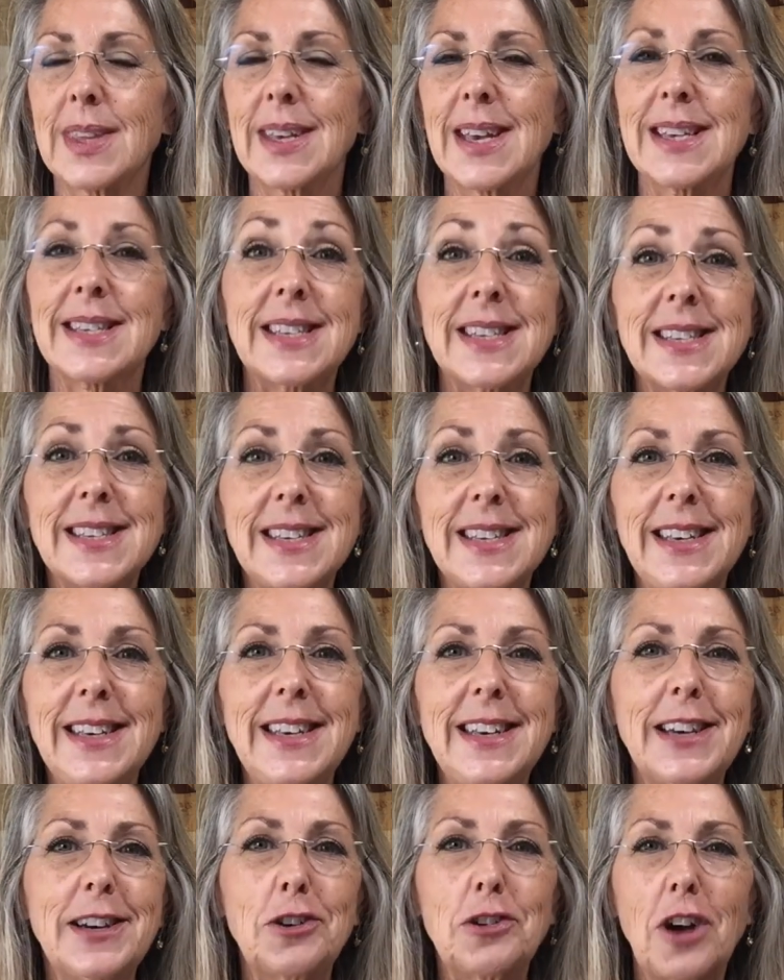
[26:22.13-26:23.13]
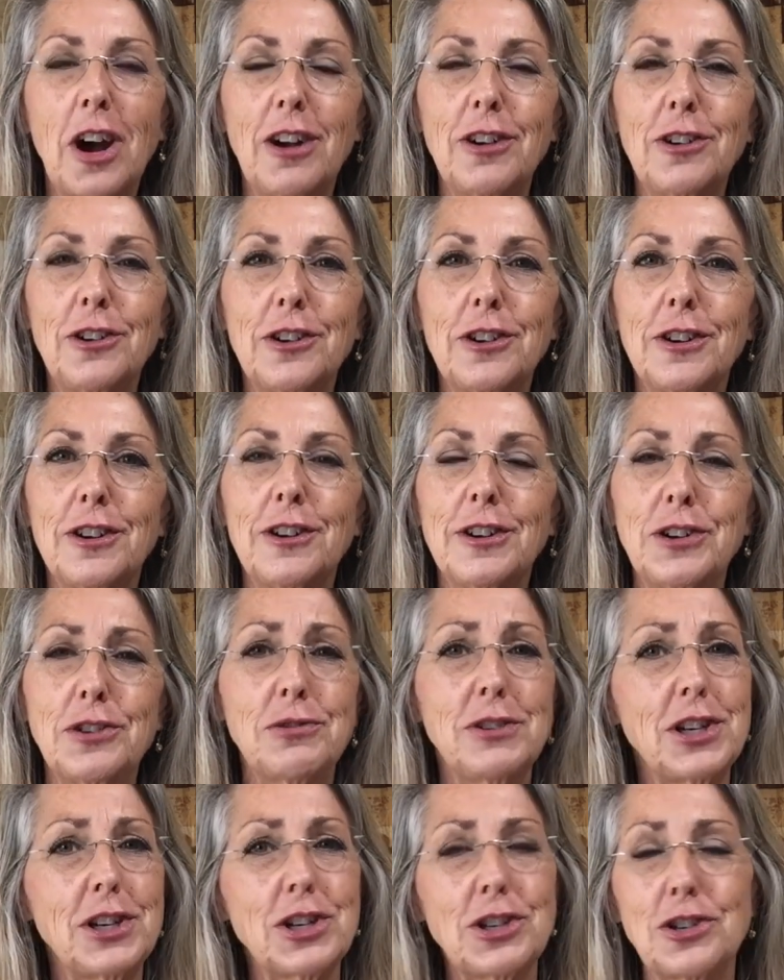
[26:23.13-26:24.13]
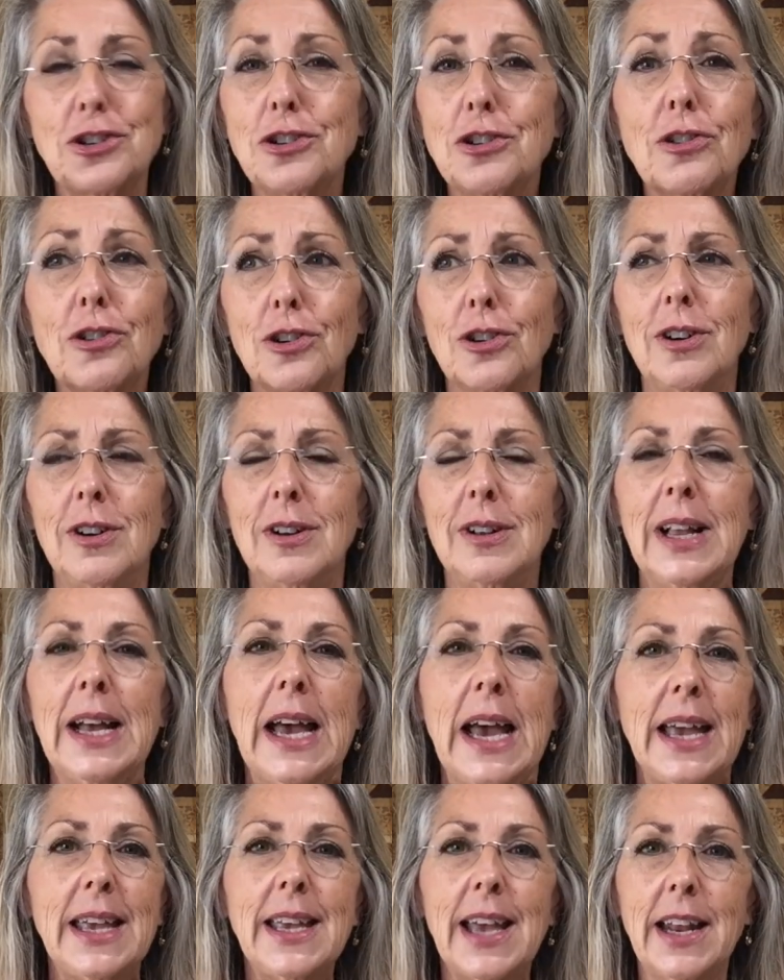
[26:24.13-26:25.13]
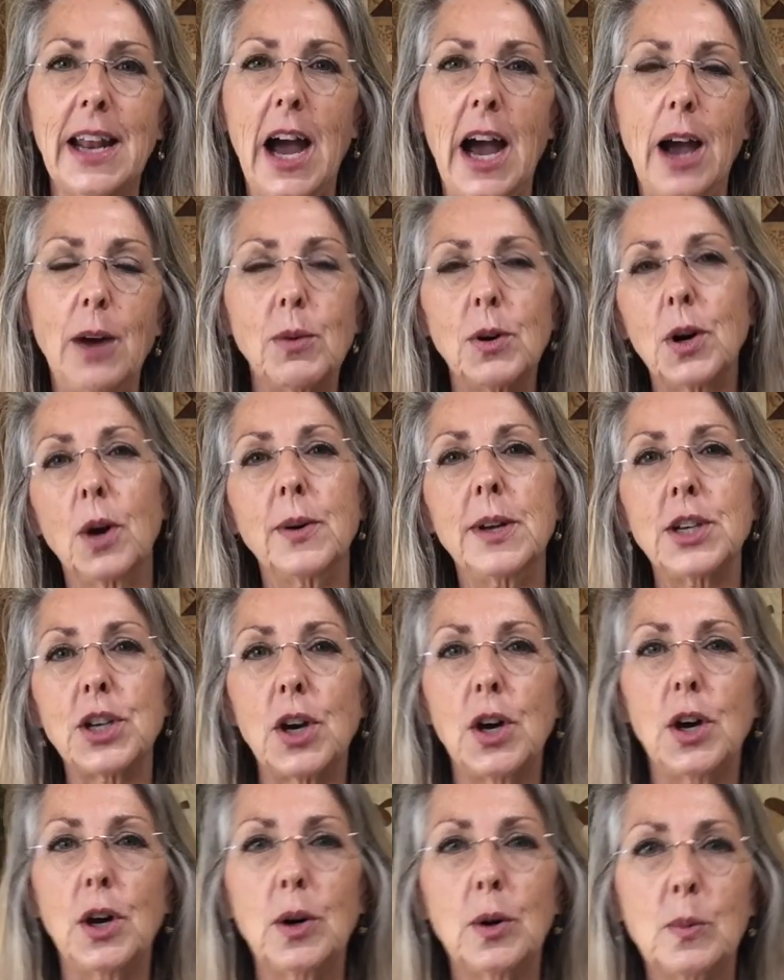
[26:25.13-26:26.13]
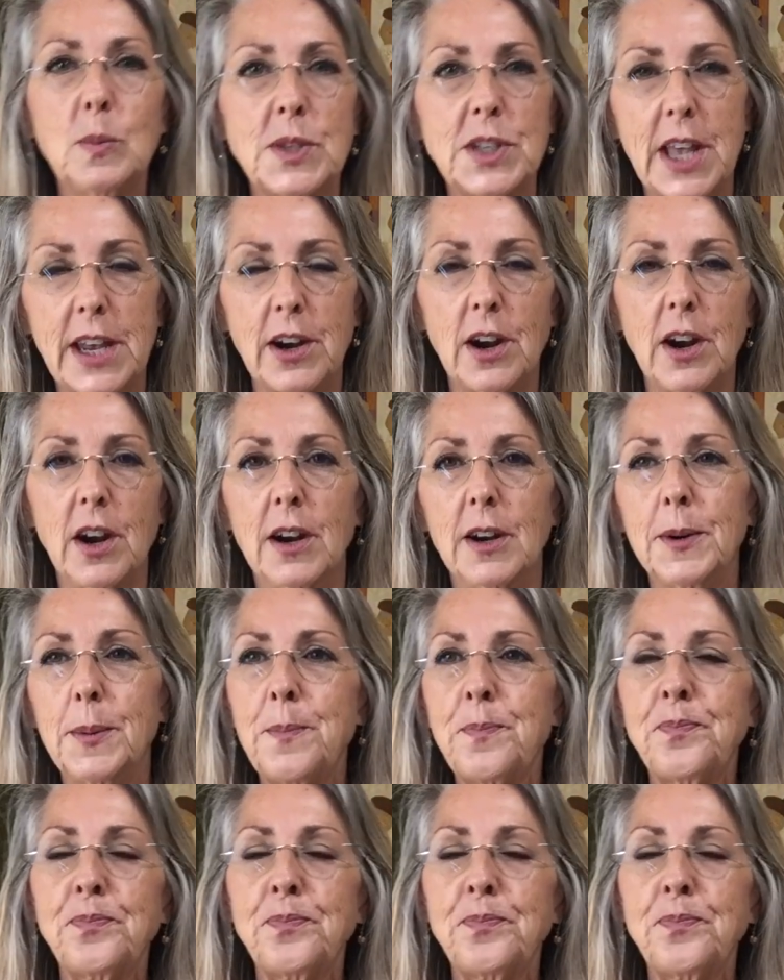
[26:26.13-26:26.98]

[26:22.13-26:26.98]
a sissy gardener, traditional girl, yet I will go into homes that are